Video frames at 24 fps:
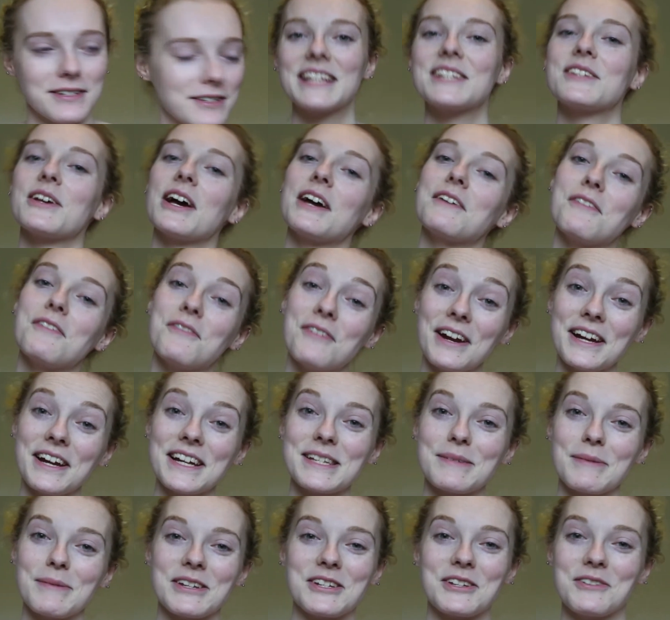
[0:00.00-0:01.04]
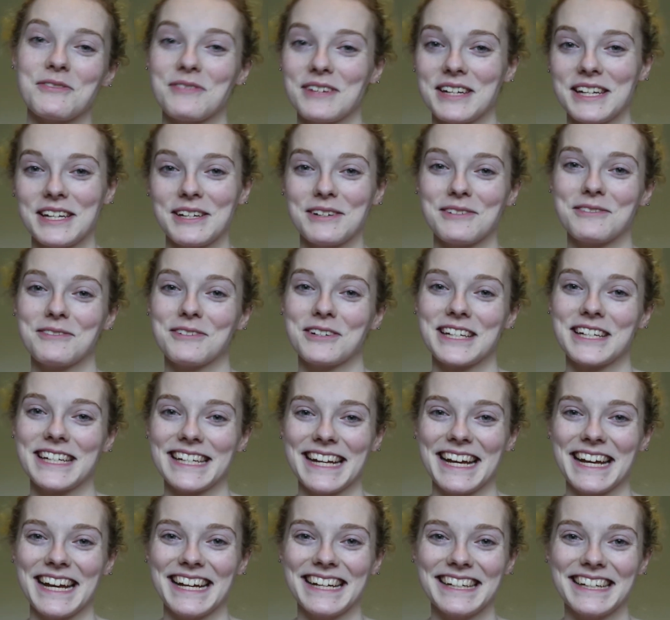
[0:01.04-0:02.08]
So I have a very special video for
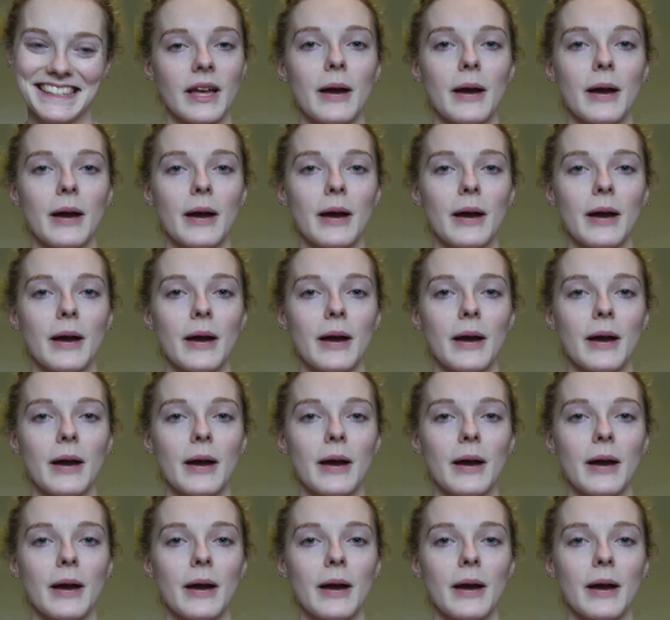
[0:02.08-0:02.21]
today.